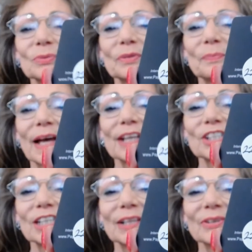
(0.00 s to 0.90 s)
with
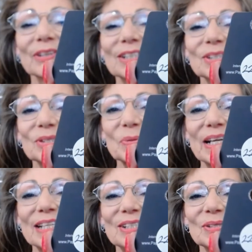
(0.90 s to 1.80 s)
matching earrings,
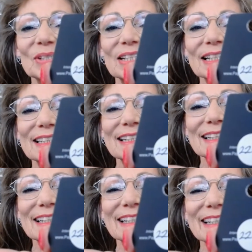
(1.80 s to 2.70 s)

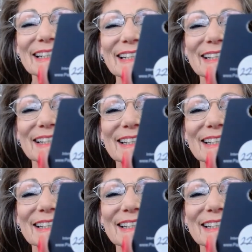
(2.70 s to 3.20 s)
2266.